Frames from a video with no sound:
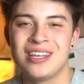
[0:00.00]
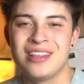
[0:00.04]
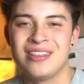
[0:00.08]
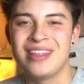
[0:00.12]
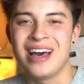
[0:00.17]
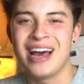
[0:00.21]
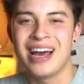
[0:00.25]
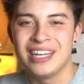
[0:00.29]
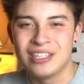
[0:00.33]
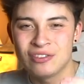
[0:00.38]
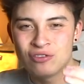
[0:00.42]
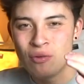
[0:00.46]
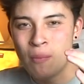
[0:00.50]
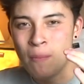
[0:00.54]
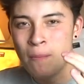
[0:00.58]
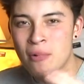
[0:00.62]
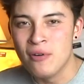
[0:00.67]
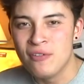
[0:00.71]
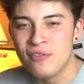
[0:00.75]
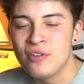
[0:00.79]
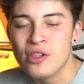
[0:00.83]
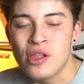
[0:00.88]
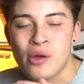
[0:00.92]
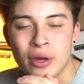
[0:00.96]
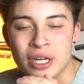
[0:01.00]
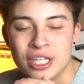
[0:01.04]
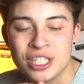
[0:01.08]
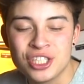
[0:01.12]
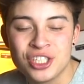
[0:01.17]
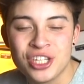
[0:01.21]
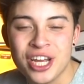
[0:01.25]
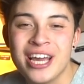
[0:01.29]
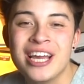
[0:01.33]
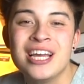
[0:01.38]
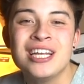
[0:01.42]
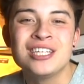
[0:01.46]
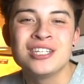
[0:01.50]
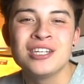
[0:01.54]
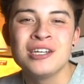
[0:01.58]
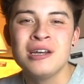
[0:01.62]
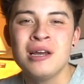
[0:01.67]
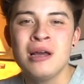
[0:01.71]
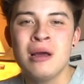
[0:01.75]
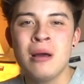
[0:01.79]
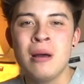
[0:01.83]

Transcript: and that is from Buffalo Exchange.